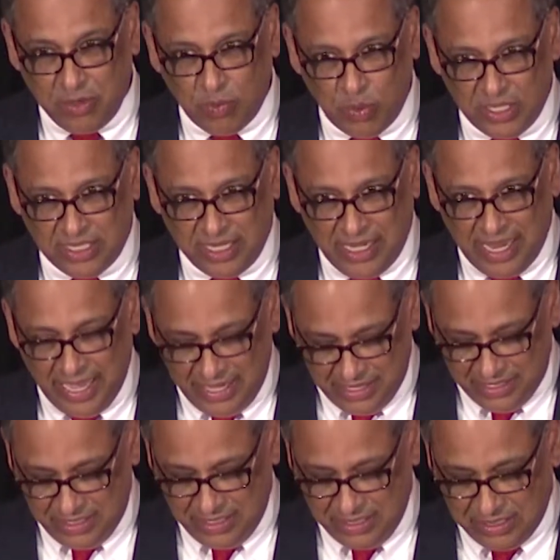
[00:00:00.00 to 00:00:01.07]
We're
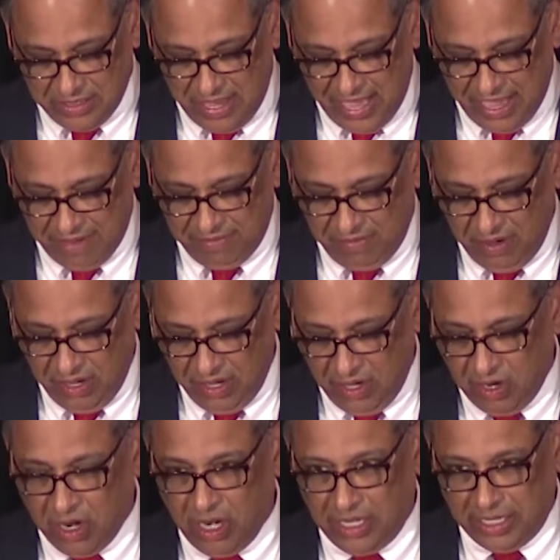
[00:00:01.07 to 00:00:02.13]
delighted to have
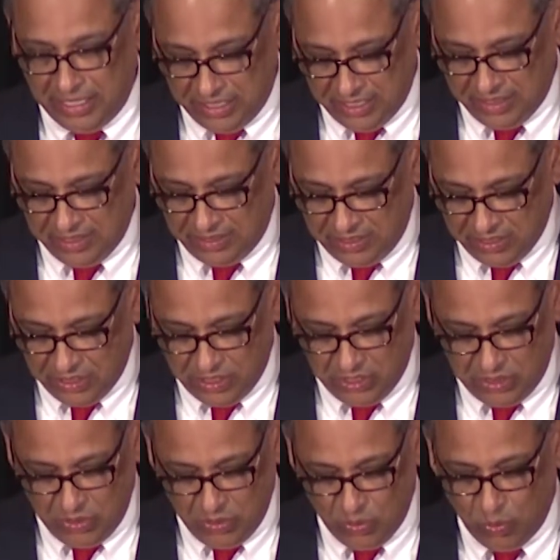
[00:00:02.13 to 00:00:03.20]
Carl Lindner III
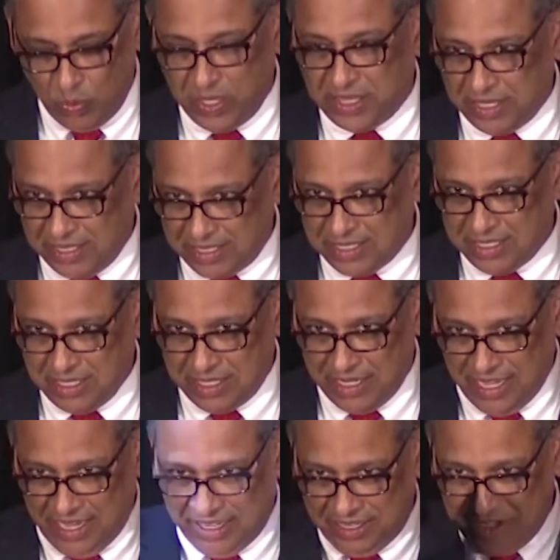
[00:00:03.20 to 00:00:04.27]
with us
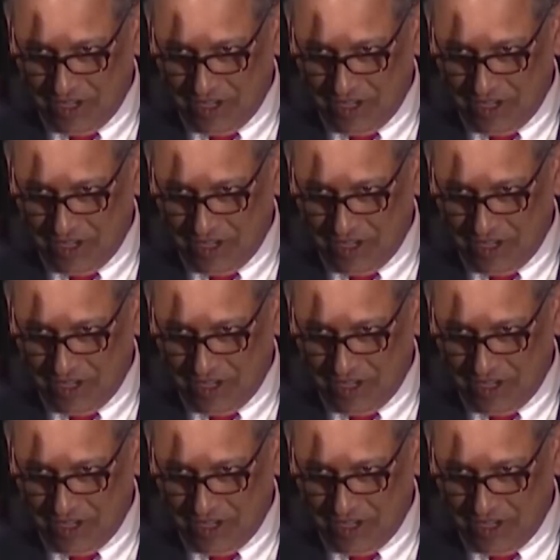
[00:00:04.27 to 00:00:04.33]
tonight.